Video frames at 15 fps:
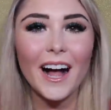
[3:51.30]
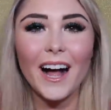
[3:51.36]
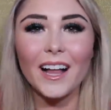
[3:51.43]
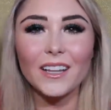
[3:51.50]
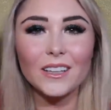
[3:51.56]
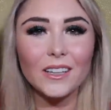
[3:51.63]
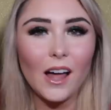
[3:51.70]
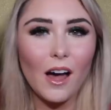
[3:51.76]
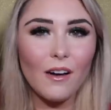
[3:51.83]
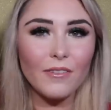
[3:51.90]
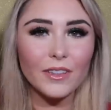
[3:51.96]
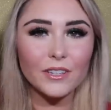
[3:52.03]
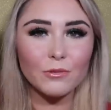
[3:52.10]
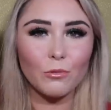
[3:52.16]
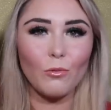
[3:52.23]
I love
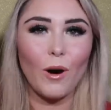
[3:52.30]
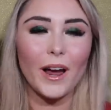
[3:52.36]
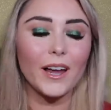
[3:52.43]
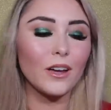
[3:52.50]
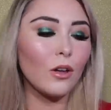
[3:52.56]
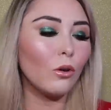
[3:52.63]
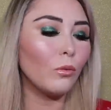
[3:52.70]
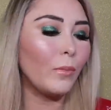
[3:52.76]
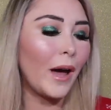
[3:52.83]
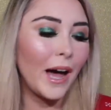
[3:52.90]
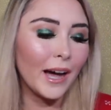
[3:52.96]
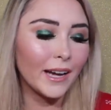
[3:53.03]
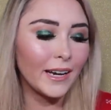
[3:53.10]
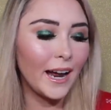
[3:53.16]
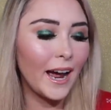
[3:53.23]
this white and gold
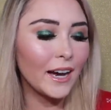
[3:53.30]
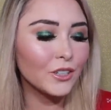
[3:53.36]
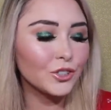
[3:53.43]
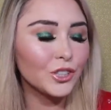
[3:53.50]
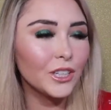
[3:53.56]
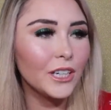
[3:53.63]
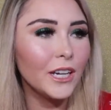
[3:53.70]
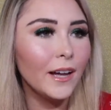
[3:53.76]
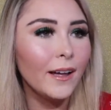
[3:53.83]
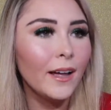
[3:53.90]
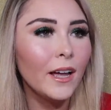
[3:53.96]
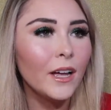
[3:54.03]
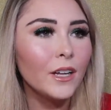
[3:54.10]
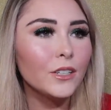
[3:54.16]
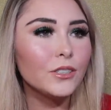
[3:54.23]
bag. And I actually
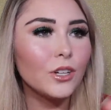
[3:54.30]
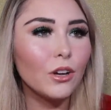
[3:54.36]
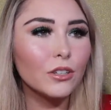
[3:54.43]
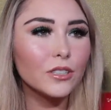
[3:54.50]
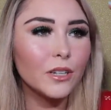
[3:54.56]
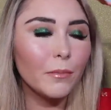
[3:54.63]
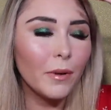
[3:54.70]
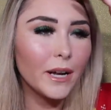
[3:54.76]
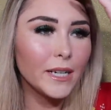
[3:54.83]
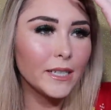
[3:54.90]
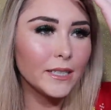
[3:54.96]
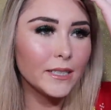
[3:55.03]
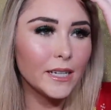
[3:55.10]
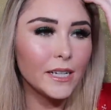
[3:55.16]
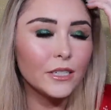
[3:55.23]
saw
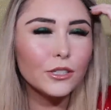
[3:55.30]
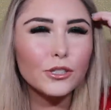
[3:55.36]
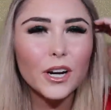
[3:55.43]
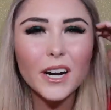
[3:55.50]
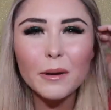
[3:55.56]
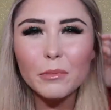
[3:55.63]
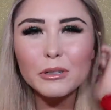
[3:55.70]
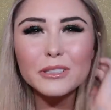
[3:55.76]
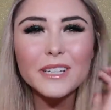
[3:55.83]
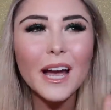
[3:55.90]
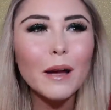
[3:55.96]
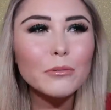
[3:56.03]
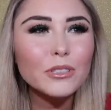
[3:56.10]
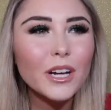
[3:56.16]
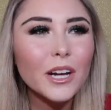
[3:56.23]
somebody's Instagram or
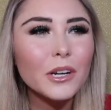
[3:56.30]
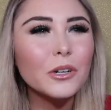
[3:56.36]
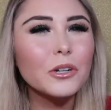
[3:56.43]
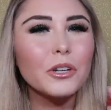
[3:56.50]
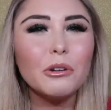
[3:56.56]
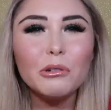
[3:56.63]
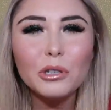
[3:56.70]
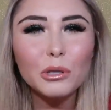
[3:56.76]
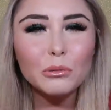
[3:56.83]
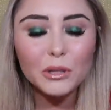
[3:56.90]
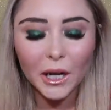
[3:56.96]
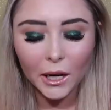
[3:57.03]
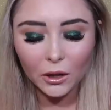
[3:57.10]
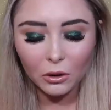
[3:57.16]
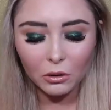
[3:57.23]
Snapchat or
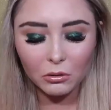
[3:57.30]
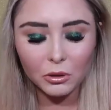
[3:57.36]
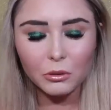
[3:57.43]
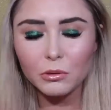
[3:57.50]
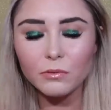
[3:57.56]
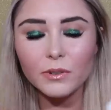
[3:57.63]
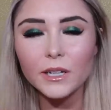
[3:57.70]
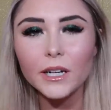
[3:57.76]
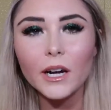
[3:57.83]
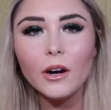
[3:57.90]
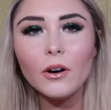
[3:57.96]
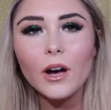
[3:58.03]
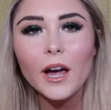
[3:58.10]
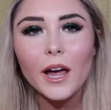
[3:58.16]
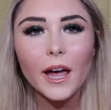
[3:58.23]
YouTube
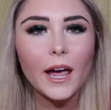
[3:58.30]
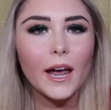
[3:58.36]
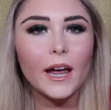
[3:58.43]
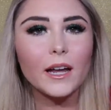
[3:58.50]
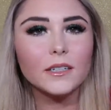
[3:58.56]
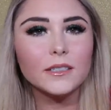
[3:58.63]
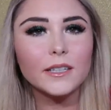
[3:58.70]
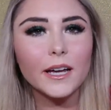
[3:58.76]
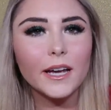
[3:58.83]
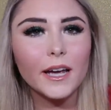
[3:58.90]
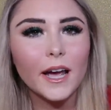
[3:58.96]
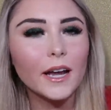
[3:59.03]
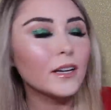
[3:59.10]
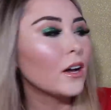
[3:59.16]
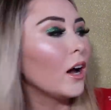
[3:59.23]
video, and
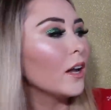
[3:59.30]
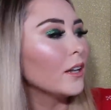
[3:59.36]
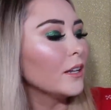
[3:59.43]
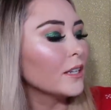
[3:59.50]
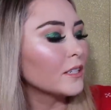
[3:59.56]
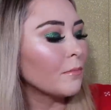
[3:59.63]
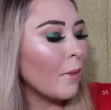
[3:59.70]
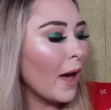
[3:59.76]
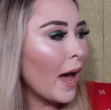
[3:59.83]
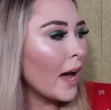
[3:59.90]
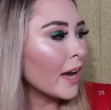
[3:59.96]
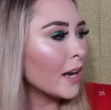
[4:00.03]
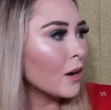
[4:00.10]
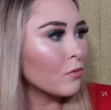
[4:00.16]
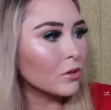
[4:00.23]
they had gotten this
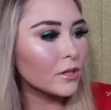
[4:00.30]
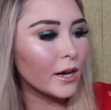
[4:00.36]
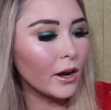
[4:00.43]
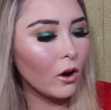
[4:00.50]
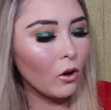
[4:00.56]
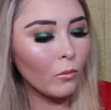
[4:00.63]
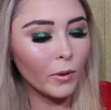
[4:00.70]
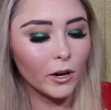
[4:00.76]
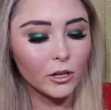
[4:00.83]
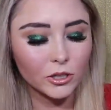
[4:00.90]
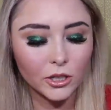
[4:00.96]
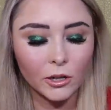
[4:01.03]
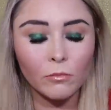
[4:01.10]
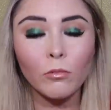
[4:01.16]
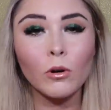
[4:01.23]
bag, and I was like, oh my
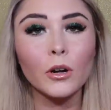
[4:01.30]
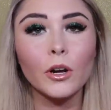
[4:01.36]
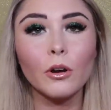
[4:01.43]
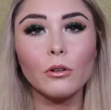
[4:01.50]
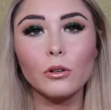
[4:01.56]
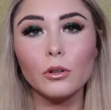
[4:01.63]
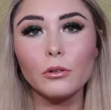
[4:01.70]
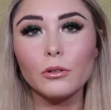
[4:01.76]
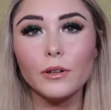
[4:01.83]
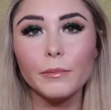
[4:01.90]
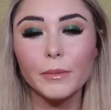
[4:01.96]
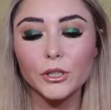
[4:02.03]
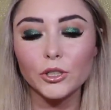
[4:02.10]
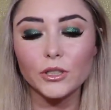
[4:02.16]
gosh, I wanna go to Lululemon